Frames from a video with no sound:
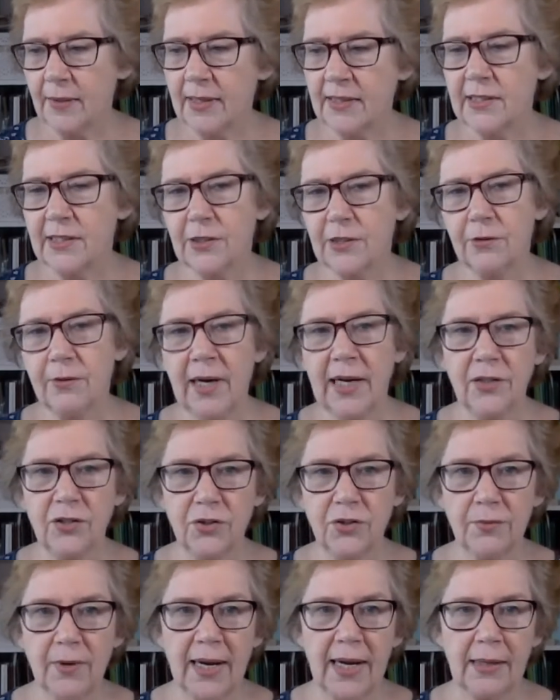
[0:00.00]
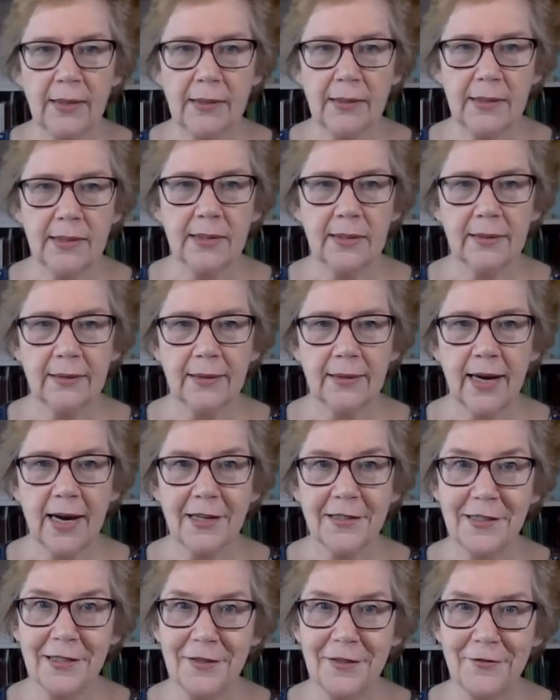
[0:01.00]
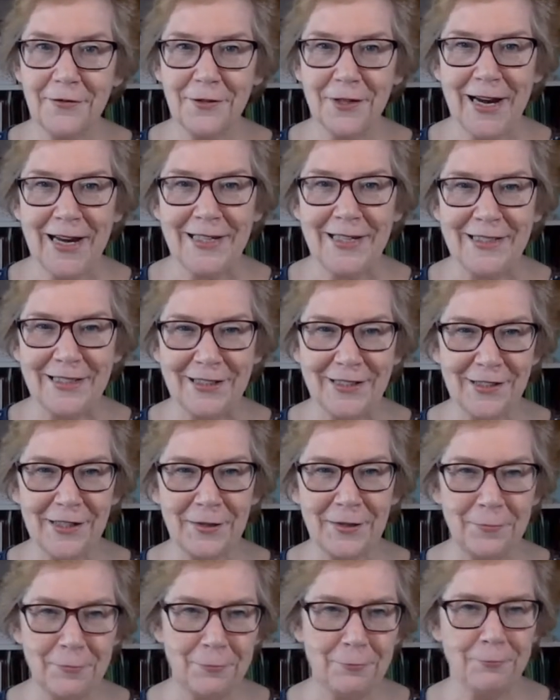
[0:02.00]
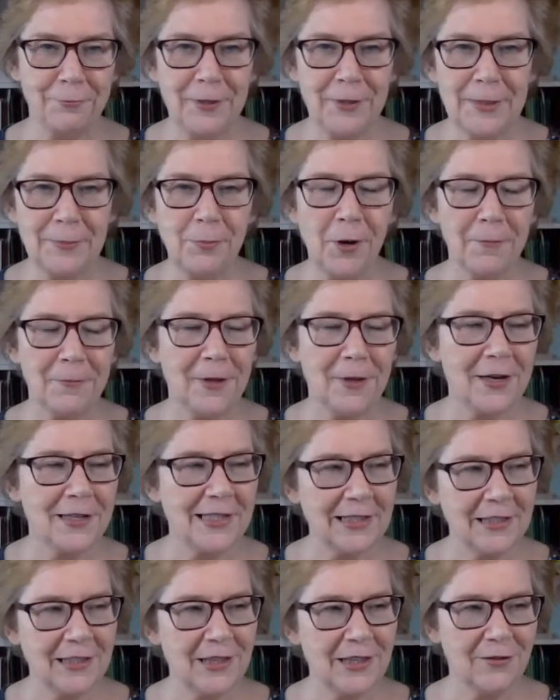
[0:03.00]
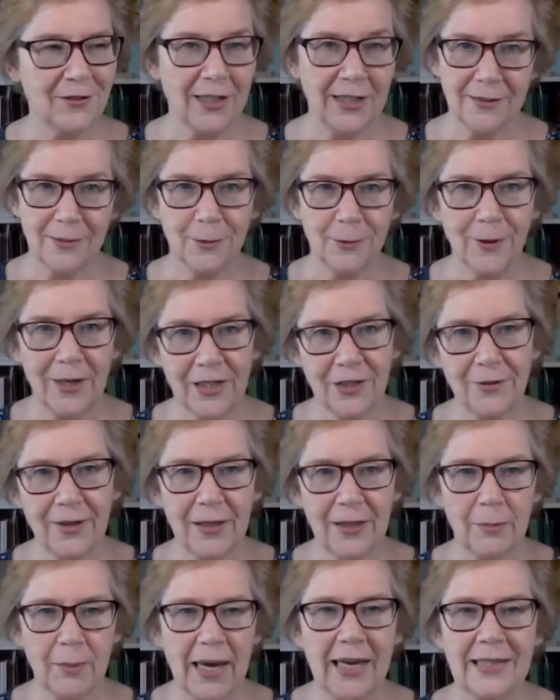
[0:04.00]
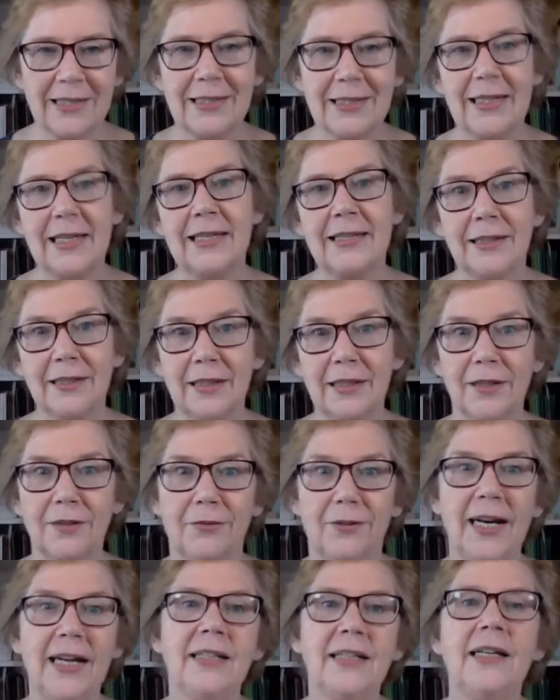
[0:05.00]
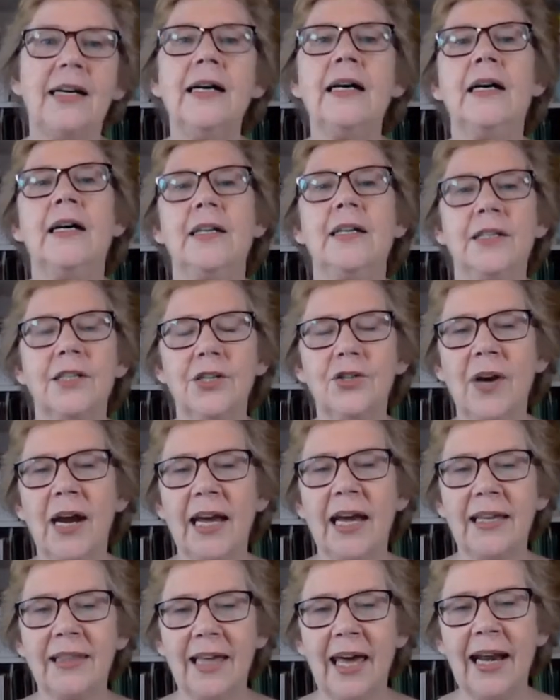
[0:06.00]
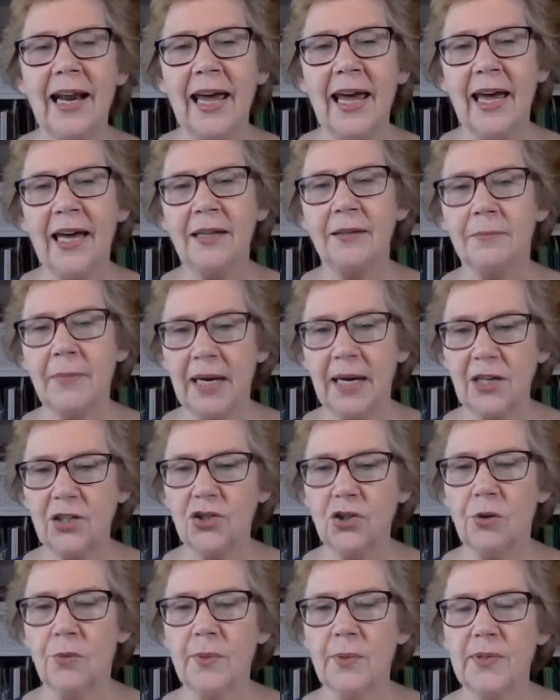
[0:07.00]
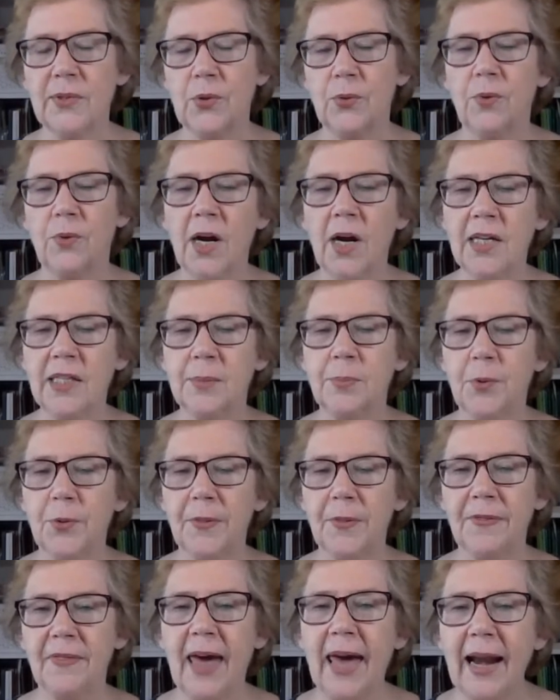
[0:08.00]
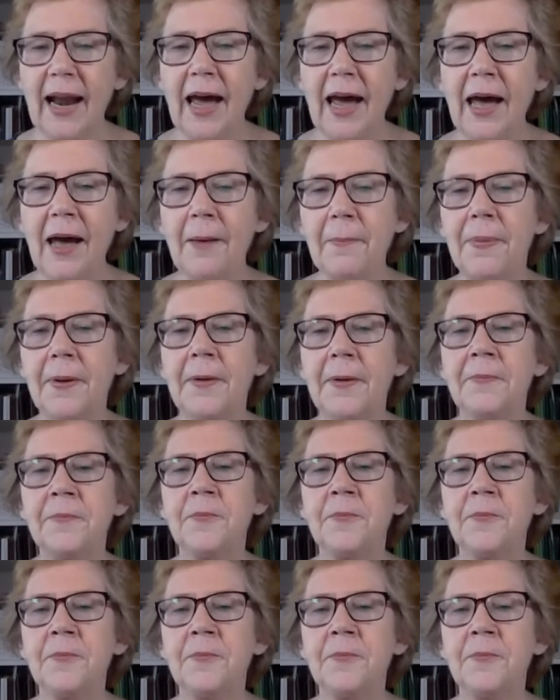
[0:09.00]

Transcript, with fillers: So I had to scrounge around under the veranda because I just popped those under the veranda, scrounge around on my hands and knees under the veranda to drag that out and make sure it was all right to put that up.